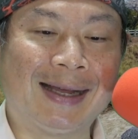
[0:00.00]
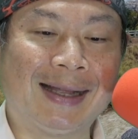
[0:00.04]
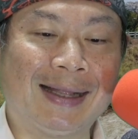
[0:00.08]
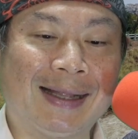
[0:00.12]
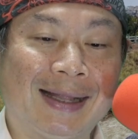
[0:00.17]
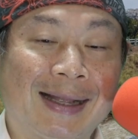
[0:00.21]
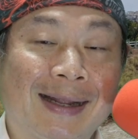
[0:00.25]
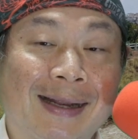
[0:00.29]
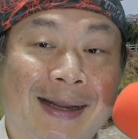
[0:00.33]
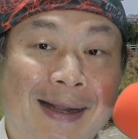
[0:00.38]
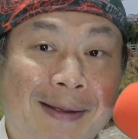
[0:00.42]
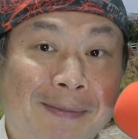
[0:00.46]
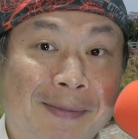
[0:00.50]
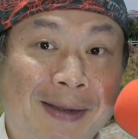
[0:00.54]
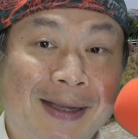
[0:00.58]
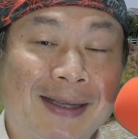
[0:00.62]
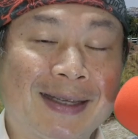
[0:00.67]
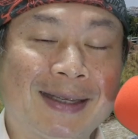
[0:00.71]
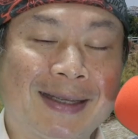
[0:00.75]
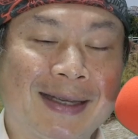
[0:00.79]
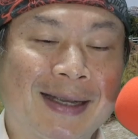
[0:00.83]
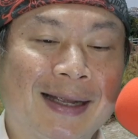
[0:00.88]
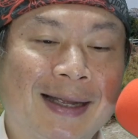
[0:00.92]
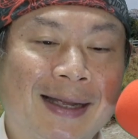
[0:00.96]
That
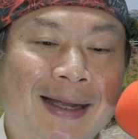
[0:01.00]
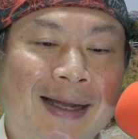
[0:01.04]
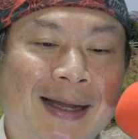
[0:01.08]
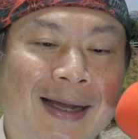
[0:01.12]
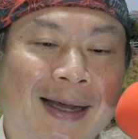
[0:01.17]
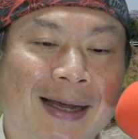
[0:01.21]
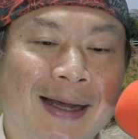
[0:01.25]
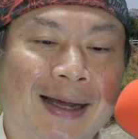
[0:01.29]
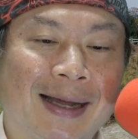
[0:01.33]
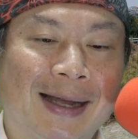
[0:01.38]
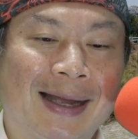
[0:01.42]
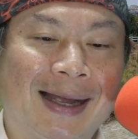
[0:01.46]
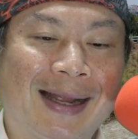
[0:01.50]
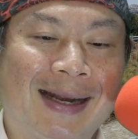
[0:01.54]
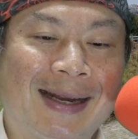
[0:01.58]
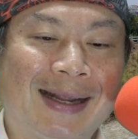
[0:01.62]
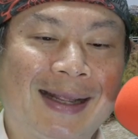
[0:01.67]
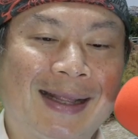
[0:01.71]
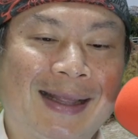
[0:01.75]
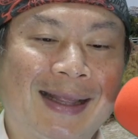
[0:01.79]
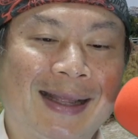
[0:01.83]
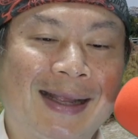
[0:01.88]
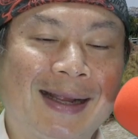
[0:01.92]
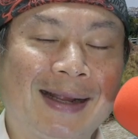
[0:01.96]
means
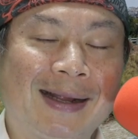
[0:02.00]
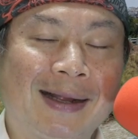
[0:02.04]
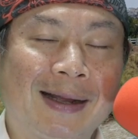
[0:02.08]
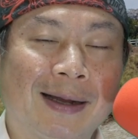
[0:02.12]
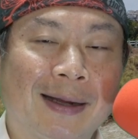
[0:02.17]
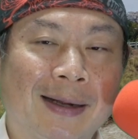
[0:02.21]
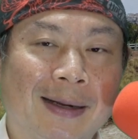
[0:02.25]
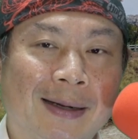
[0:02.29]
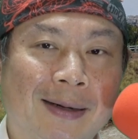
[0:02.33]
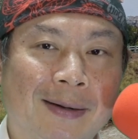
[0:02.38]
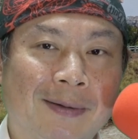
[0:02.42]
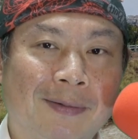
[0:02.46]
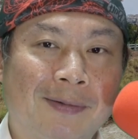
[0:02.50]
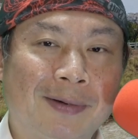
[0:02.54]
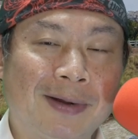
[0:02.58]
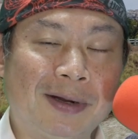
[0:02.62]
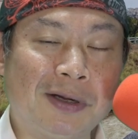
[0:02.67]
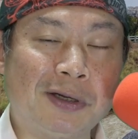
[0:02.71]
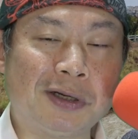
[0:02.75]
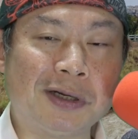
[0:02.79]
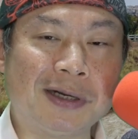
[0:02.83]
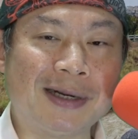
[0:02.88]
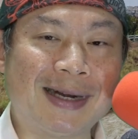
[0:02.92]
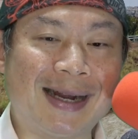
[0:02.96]
anything
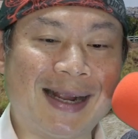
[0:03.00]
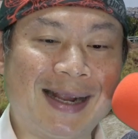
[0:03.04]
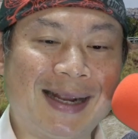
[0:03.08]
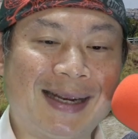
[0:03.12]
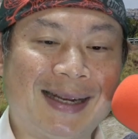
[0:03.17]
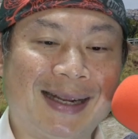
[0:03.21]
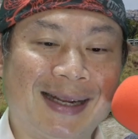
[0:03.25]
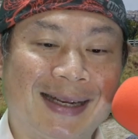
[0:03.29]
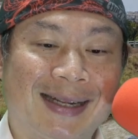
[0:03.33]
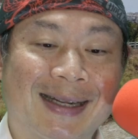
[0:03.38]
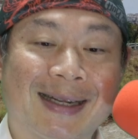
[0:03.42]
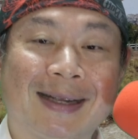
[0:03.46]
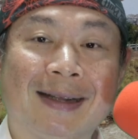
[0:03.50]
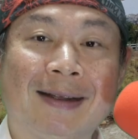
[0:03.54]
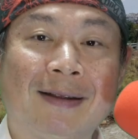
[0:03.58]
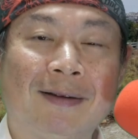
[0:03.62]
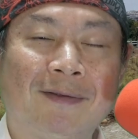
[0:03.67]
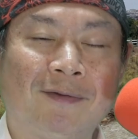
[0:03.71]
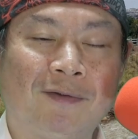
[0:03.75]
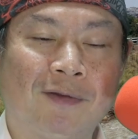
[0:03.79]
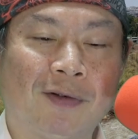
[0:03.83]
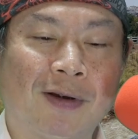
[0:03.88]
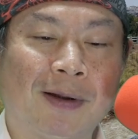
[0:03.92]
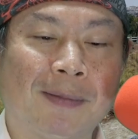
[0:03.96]
originated
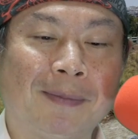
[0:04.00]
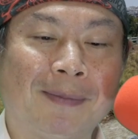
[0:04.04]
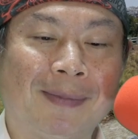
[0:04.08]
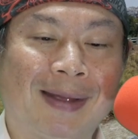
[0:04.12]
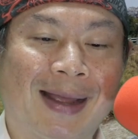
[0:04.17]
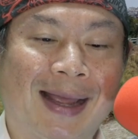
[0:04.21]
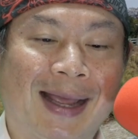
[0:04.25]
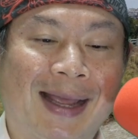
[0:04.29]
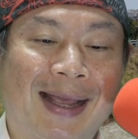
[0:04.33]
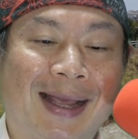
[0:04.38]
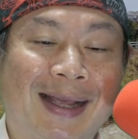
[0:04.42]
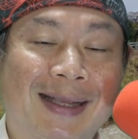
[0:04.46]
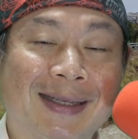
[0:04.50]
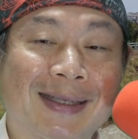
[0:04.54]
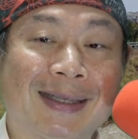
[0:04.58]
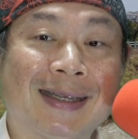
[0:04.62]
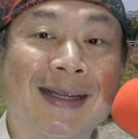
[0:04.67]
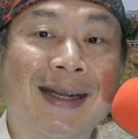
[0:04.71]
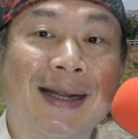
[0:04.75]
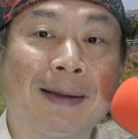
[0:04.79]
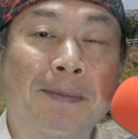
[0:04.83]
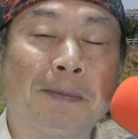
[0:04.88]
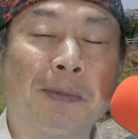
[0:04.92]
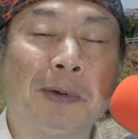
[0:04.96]
from AS
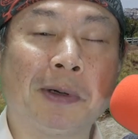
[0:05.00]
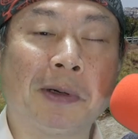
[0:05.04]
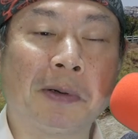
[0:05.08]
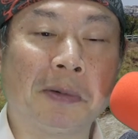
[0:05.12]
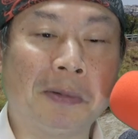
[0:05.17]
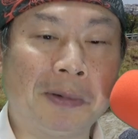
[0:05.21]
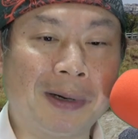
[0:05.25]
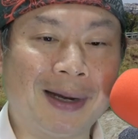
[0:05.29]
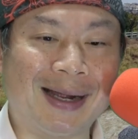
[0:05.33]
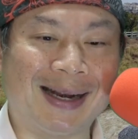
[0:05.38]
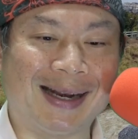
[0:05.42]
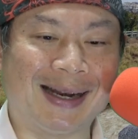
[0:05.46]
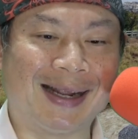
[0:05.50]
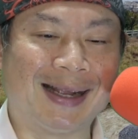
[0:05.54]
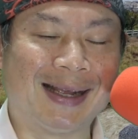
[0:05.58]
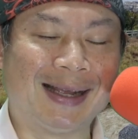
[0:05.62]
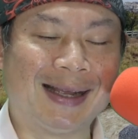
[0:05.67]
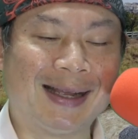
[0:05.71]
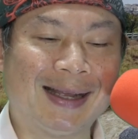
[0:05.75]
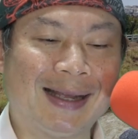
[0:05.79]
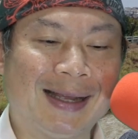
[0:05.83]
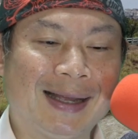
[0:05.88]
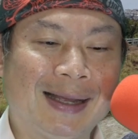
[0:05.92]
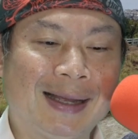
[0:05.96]
number 1.
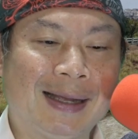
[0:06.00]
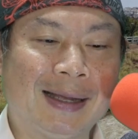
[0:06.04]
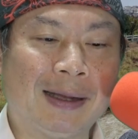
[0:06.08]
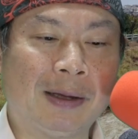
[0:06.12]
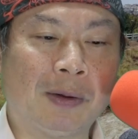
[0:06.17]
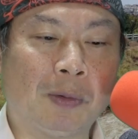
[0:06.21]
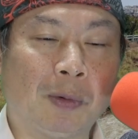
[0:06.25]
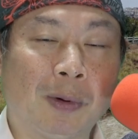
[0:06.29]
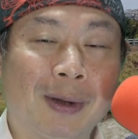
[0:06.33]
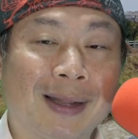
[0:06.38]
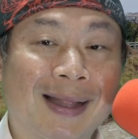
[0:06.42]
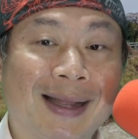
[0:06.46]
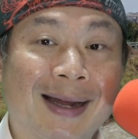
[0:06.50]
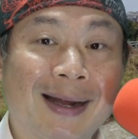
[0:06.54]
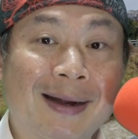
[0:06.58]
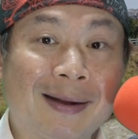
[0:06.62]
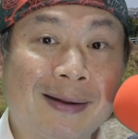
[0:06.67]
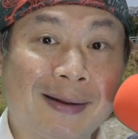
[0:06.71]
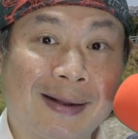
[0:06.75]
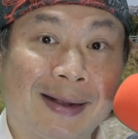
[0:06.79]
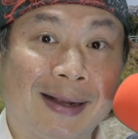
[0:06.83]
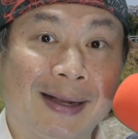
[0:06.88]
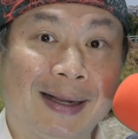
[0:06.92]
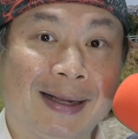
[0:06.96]
What are
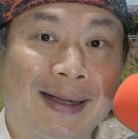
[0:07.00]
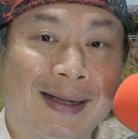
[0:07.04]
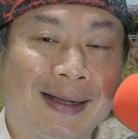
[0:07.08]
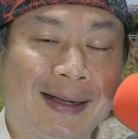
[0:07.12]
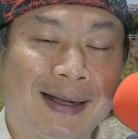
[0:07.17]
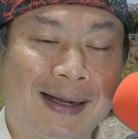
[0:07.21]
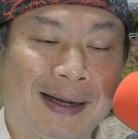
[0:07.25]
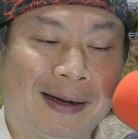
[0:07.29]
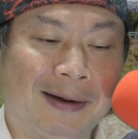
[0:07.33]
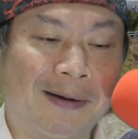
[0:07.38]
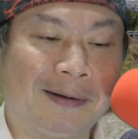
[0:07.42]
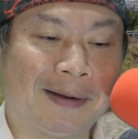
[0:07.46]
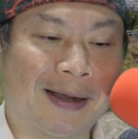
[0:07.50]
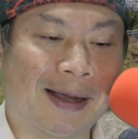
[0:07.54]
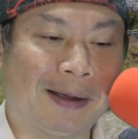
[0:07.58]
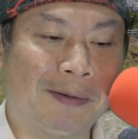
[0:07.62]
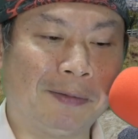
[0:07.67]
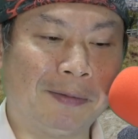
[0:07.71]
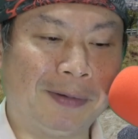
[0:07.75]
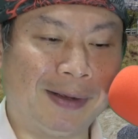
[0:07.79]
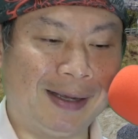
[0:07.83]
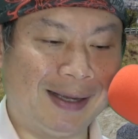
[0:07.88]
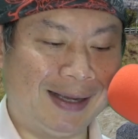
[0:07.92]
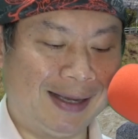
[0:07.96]
they? How
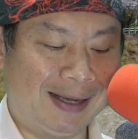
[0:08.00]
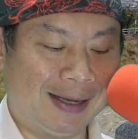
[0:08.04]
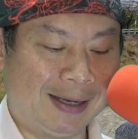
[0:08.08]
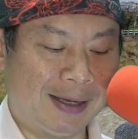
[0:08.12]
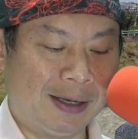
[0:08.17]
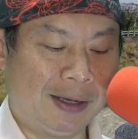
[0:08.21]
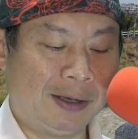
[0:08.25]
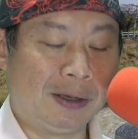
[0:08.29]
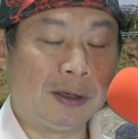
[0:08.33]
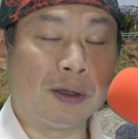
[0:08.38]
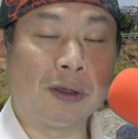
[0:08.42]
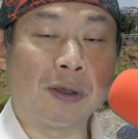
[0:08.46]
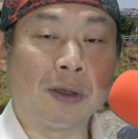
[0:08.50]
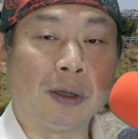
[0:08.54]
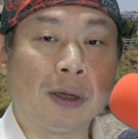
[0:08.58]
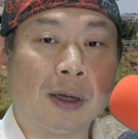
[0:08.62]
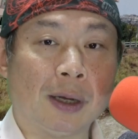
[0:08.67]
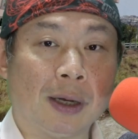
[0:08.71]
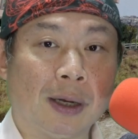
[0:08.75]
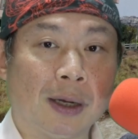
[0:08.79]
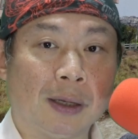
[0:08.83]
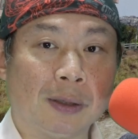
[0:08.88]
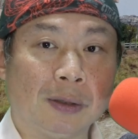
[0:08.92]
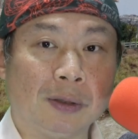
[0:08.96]
can we
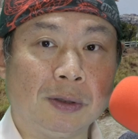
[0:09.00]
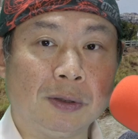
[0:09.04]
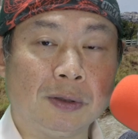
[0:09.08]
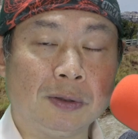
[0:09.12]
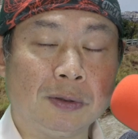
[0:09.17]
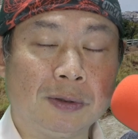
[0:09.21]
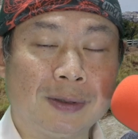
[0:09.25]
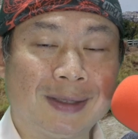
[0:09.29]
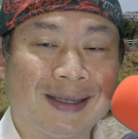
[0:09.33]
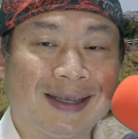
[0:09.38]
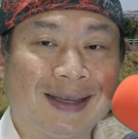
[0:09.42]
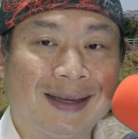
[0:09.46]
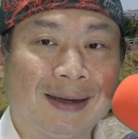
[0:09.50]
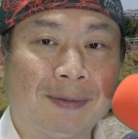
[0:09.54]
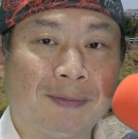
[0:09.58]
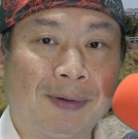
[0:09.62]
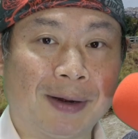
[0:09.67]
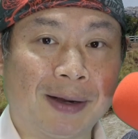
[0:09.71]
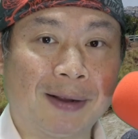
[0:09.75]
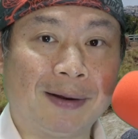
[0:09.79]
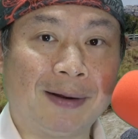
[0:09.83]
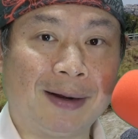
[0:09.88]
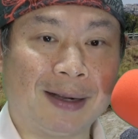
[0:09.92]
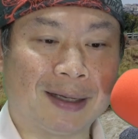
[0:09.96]
use
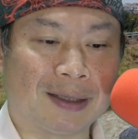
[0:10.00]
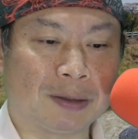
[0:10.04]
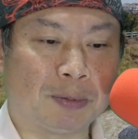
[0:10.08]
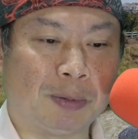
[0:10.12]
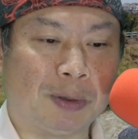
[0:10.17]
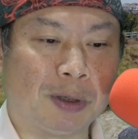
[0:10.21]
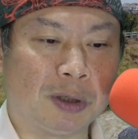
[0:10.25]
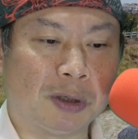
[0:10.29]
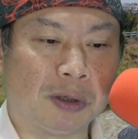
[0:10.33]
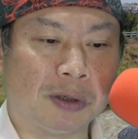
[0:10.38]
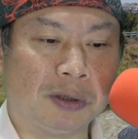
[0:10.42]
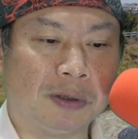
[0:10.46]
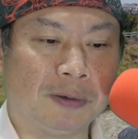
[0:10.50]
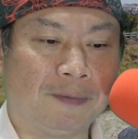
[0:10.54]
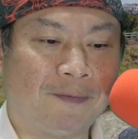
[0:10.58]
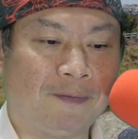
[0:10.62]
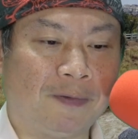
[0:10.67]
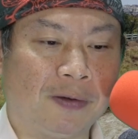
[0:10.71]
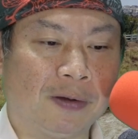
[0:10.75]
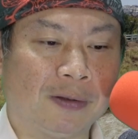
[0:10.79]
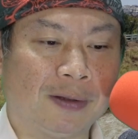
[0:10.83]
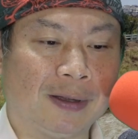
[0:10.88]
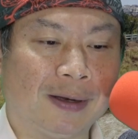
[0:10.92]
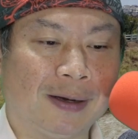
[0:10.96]
regular expression to
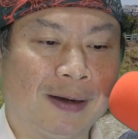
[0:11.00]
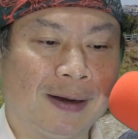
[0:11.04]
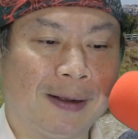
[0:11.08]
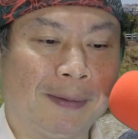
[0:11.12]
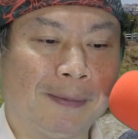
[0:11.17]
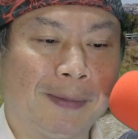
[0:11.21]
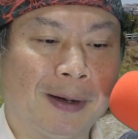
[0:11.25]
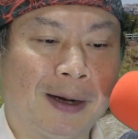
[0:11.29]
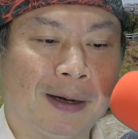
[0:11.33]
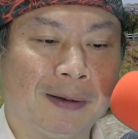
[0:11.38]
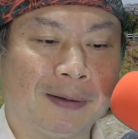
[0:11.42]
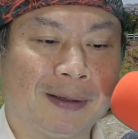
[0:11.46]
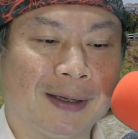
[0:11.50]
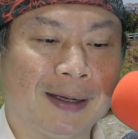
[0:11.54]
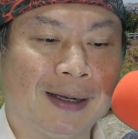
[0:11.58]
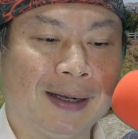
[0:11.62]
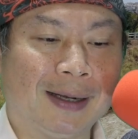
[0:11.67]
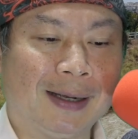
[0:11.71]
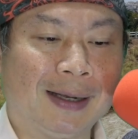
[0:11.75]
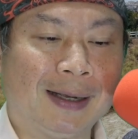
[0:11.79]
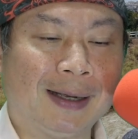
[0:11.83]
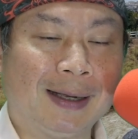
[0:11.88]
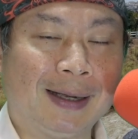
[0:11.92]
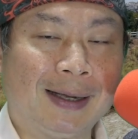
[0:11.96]
filter them out?
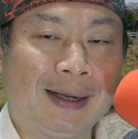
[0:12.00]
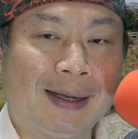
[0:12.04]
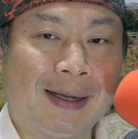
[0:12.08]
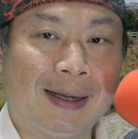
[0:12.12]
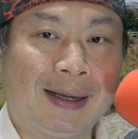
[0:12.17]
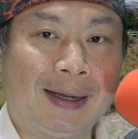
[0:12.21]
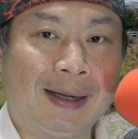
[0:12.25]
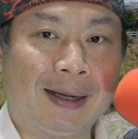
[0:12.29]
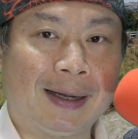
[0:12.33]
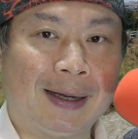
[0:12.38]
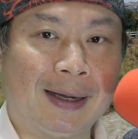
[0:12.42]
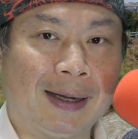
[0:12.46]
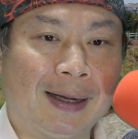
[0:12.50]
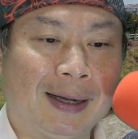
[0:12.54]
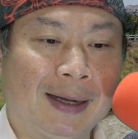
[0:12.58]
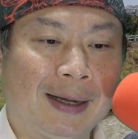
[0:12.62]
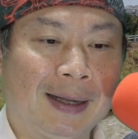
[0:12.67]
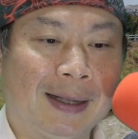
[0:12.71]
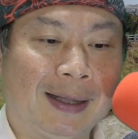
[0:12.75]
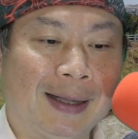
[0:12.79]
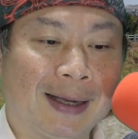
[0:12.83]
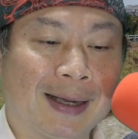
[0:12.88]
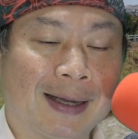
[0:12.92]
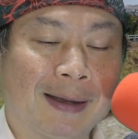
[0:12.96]

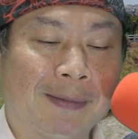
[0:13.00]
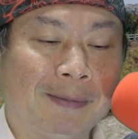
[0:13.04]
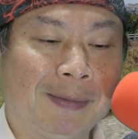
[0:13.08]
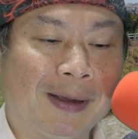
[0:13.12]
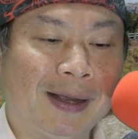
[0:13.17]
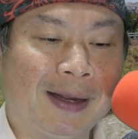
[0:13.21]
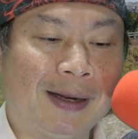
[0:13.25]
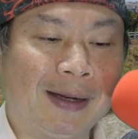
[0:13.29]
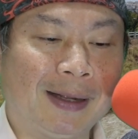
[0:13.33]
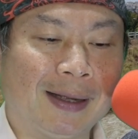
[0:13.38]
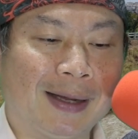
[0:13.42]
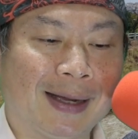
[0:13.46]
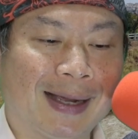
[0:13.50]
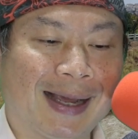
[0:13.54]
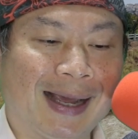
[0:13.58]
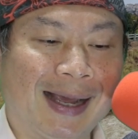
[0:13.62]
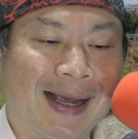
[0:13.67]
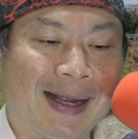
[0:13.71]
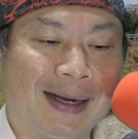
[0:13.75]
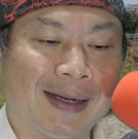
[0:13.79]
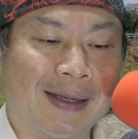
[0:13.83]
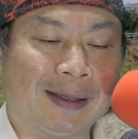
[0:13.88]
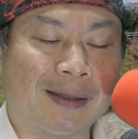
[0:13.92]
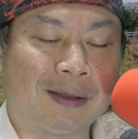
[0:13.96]
The command
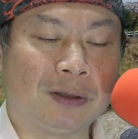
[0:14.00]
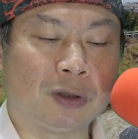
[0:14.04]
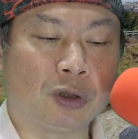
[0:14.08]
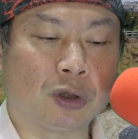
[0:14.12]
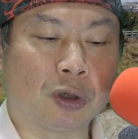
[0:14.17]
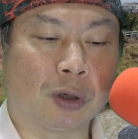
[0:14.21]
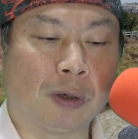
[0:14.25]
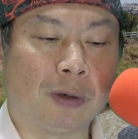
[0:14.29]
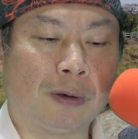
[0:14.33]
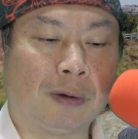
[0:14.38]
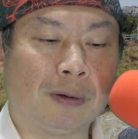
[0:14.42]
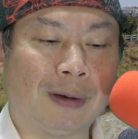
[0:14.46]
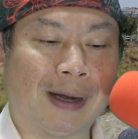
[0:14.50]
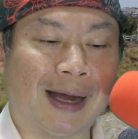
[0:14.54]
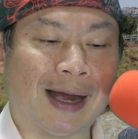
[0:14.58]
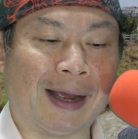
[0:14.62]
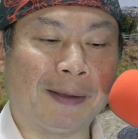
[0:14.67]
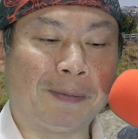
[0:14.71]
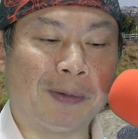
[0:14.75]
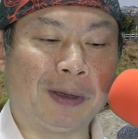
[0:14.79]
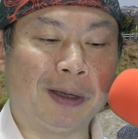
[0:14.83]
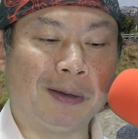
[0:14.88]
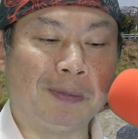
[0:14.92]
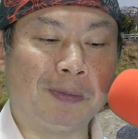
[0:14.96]
again is show
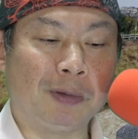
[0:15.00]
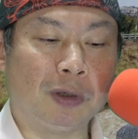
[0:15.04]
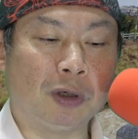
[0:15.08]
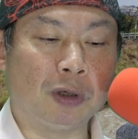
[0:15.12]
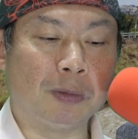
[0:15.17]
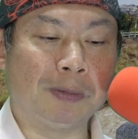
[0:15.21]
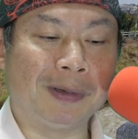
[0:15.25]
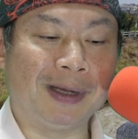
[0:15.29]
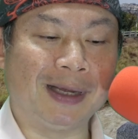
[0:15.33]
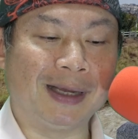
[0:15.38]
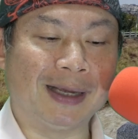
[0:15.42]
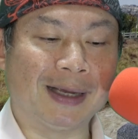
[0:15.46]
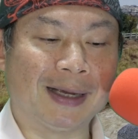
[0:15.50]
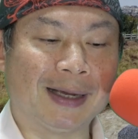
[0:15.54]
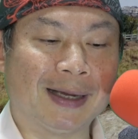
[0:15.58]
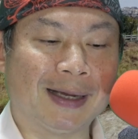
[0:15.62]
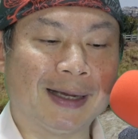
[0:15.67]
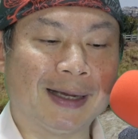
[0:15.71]
IP BGP.